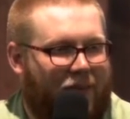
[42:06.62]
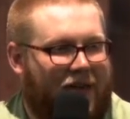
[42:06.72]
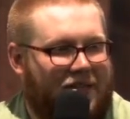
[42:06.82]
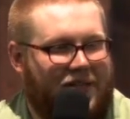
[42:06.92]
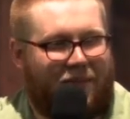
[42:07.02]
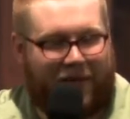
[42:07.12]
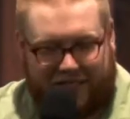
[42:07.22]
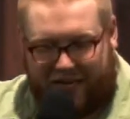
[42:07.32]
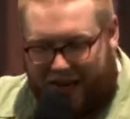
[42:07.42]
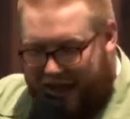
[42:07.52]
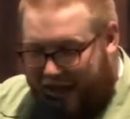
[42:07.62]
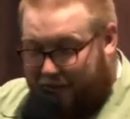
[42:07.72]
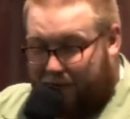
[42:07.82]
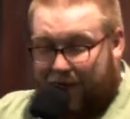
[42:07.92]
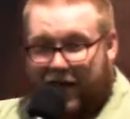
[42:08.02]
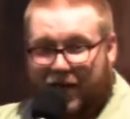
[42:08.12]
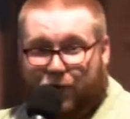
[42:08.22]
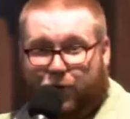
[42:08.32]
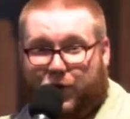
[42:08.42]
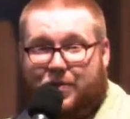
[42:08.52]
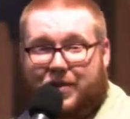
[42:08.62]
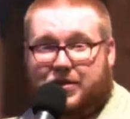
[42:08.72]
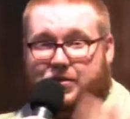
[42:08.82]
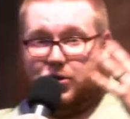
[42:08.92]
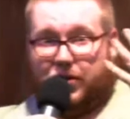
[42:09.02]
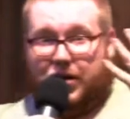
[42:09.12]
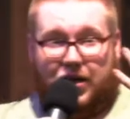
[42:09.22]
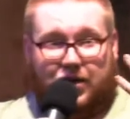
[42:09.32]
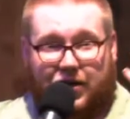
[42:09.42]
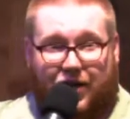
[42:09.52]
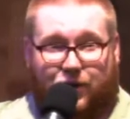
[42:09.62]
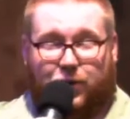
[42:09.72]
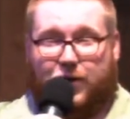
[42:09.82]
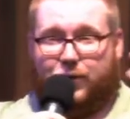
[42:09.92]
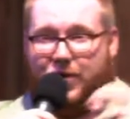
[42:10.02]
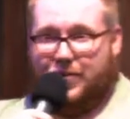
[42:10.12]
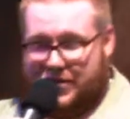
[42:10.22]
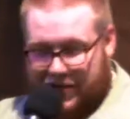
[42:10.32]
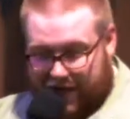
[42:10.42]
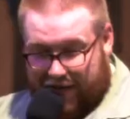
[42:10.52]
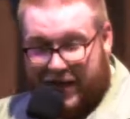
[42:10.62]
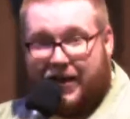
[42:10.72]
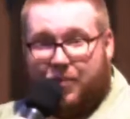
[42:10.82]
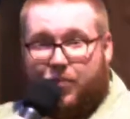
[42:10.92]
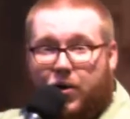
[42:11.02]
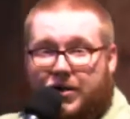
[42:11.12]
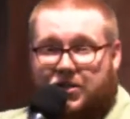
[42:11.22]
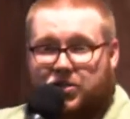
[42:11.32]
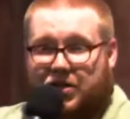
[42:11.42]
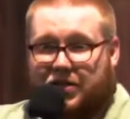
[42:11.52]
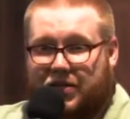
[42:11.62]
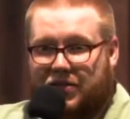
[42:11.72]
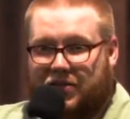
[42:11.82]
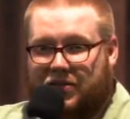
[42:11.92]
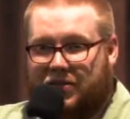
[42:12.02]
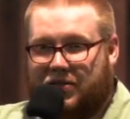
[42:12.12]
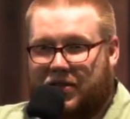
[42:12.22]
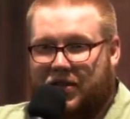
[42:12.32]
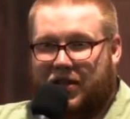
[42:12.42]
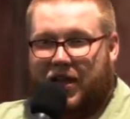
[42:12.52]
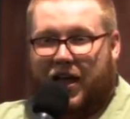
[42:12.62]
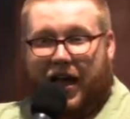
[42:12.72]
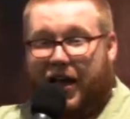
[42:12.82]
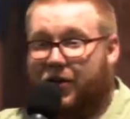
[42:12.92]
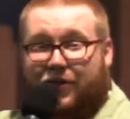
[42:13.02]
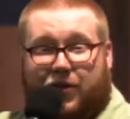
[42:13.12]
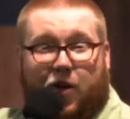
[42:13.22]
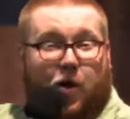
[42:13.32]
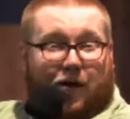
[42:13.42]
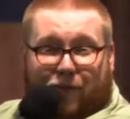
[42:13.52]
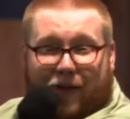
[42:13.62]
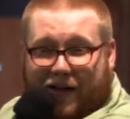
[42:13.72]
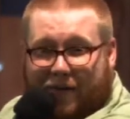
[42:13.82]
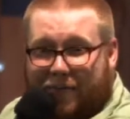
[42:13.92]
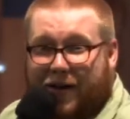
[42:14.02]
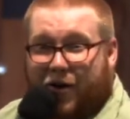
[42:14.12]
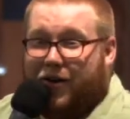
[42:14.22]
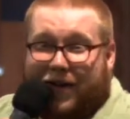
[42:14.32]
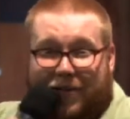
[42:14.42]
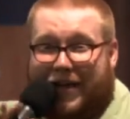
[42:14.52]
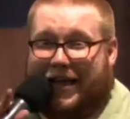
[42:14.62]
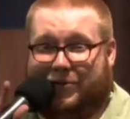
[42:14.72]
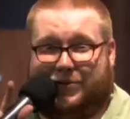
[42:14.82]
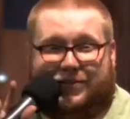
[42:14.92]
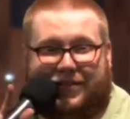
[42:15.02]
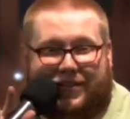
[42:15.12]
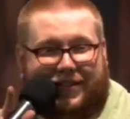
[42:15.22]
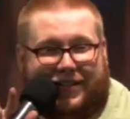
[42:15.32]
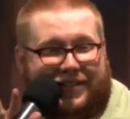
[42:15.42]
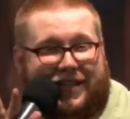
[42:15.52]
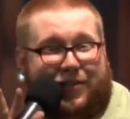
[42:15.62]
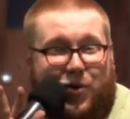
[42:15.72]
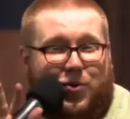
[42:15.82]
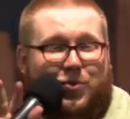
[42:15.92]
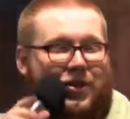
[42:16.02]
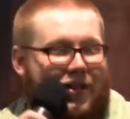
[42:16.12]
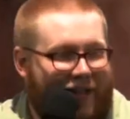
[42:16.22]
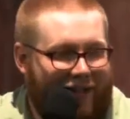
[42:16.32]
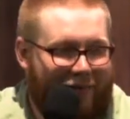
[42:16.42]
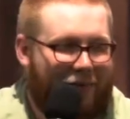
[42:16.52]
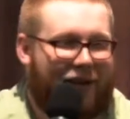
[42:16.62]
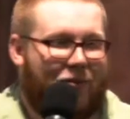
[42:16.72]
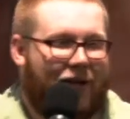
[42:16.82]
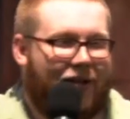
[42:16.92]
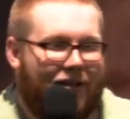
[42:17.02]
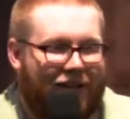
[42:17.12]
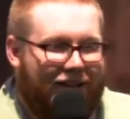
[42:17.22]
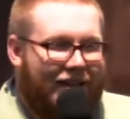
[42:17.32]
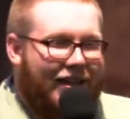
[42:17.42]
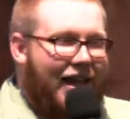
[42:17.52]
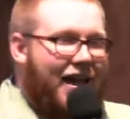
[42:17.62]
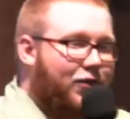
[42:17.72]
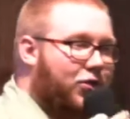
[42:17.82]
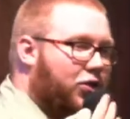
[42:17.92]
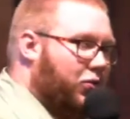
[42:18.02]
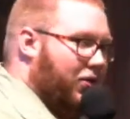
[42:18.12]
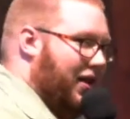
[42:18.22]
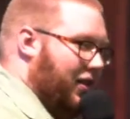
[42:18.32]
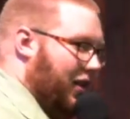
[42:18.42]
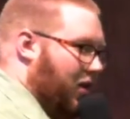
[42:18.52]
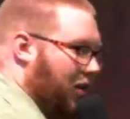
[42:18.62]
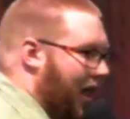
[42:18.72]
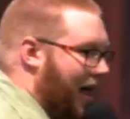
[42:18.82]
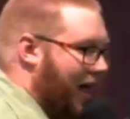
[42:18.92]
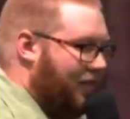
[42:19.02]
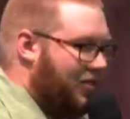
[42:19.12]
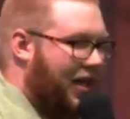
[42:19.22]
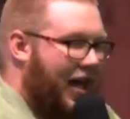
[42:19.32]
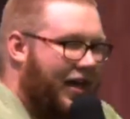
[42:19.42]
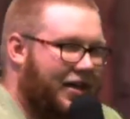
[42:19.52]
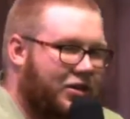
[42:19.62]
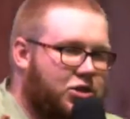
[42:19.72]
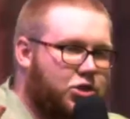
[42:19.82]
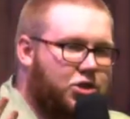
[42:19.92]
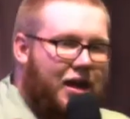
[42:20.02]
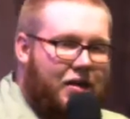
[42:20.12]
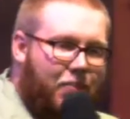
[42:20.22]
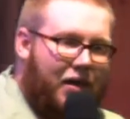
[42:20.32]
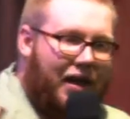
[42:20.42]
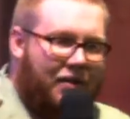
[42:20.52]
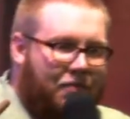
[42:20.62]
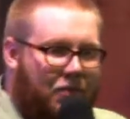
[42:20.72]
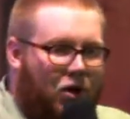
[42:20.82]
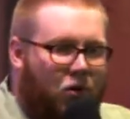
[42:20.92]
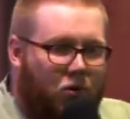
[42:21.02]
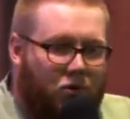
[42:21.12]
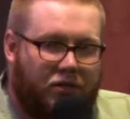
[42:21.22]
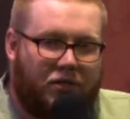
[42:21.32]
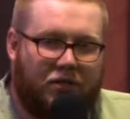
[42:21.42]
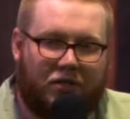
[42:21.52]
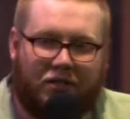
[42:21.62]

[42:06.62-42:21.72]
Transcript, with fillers: because that means that I have freebies, three. I have three freebies that I can point to Jesus. I don't have to go out and find them, they're already in my house. It's like, woo! But anyway, I have three little lives that I can shape and mold